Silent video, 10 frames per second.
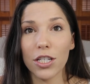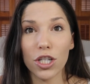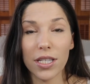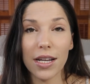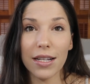is
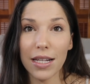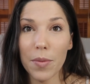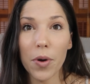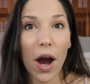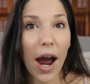just an
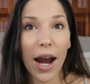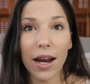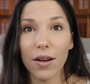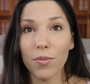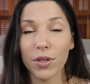example.
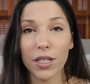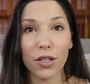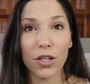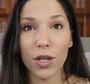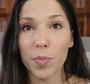I was a
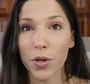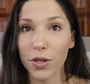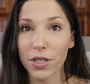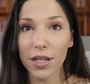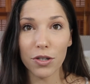good
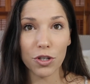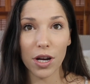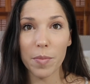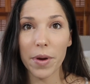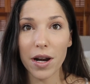person, I was
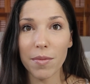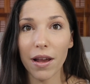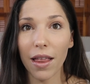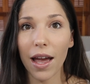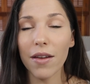trying to better
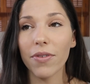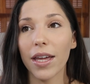my life,